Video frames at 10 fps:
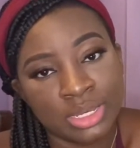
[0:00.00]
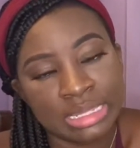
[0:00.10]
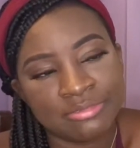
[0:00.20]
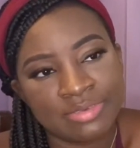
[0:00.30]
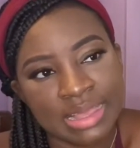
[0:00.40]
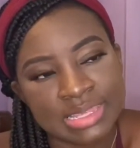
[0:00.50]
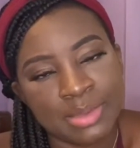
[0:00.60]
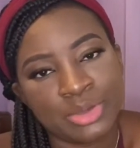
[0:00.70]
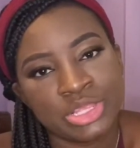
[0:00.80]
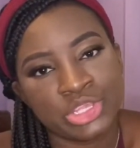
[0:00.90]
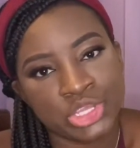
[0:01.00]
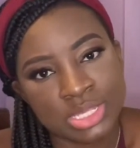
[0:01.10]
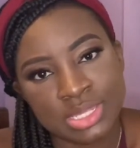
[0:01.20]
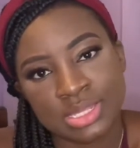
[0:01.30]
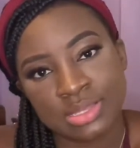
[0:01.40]
In fact, I'm going to
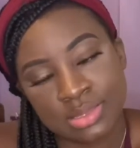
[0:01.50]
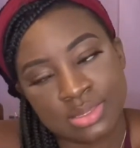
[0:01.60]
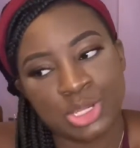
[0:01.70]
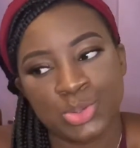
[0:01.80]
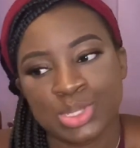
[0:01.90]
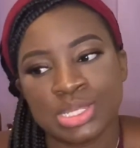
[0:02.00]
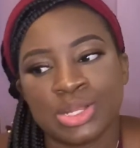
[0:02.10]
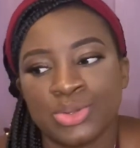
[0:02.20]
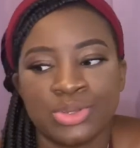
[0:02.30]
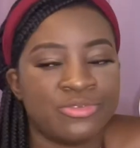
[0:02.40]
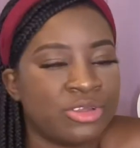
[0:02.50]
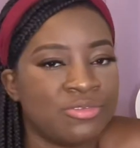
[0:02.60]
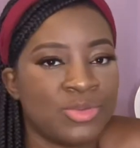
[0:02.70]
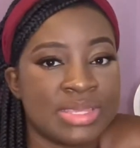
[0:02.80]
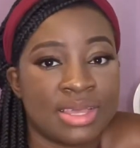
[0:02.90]
just, you know, sit around for a
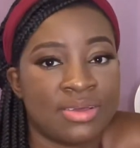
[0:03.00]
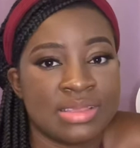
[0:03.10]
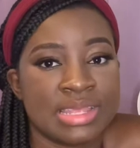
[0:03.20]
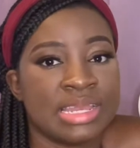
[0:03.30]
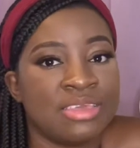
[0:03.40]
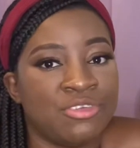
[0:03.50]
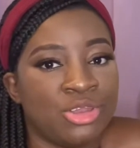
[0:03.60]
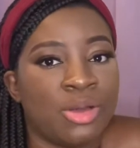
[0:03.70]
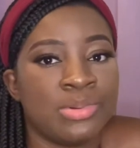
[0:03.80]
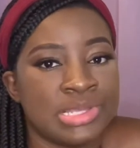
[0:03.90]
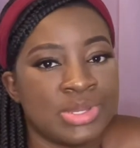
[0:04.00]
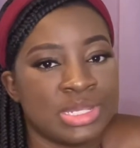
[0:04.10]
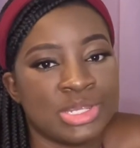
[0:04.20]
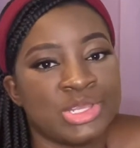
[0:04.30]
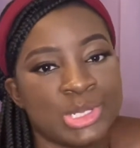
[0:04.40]
few seconds and give you an
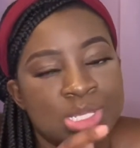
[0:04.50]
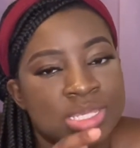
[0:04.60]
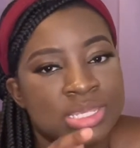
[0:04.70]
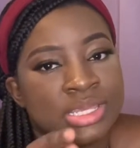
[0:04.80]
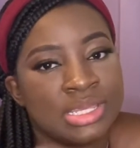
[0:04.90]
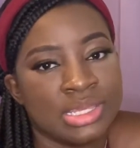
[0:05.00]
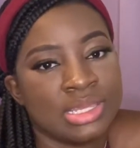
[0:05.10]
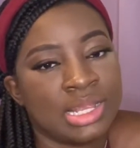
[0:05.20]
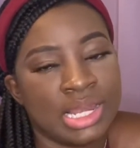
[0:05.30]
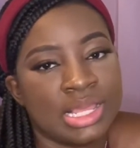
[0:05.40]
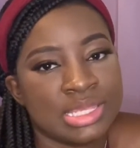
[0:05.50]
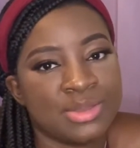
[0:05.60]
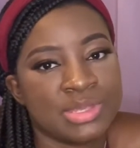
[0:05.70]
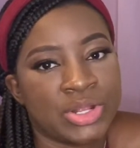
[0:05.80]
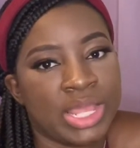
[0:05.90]
opportunity to just click
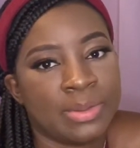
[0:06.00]
subscribe.